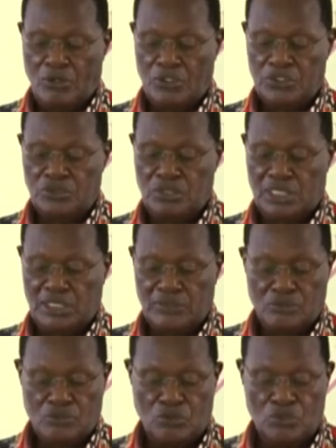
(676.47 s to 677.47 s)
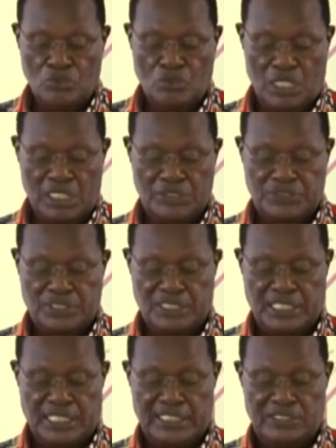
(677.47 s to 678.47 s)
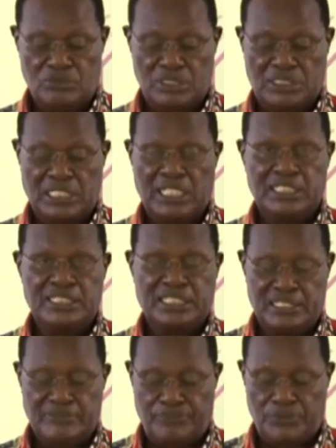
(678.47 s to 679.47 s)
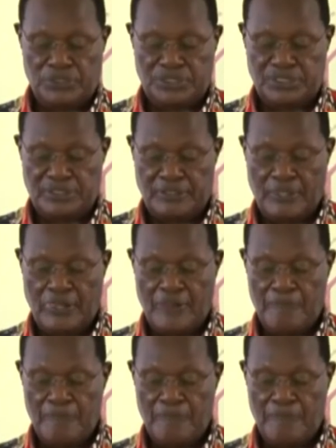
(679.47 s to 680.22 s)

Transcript: on your good works and your sterling efforts.